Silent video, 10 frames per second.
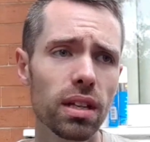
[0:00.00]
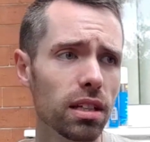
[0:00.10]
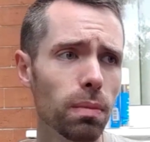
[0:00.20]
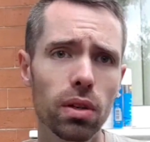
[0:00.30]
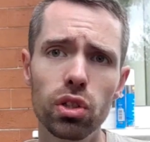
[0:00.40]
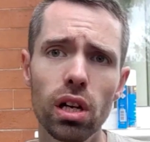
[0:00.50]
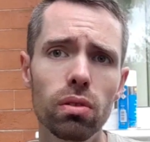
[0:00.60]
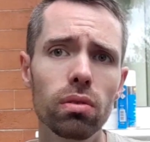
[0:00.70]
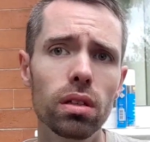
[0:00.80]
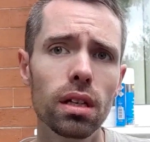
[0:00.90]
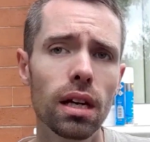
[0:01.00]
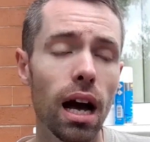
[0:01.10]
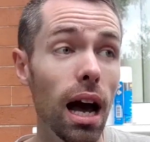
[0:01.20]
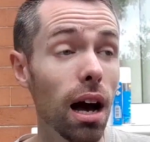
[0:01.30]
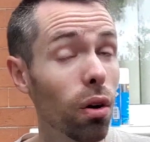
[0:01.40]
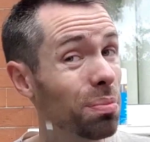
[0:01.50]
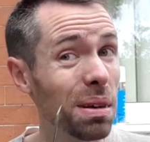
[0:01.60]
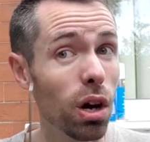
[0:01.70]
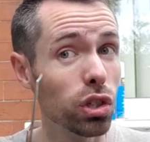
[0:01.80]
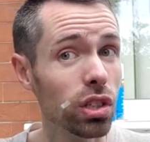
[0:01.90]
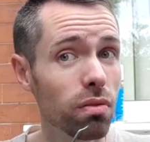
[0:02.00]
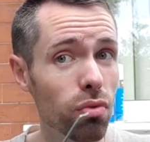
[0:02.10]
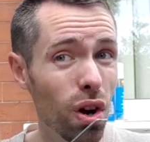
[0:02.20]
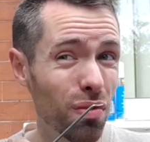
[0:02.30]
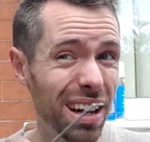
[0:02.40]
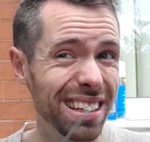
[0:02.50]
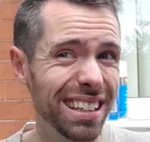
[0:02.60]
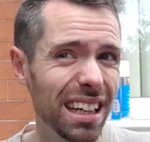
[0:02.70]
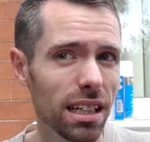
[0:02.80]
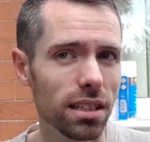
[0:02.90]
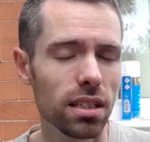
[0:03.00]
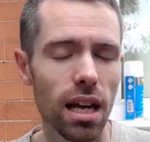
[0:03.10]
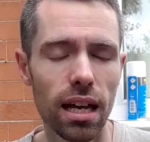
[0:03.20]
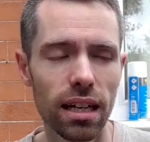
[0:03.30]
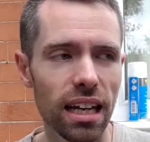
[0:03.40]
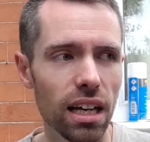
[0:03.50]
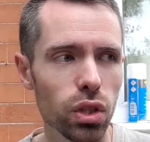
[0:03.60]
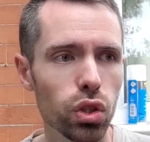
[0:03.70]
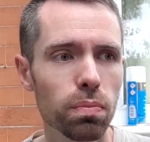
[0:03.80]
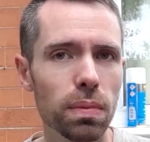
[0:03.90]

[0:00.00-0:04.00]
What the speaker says: That's my channel. Or the Austin Rover-ish,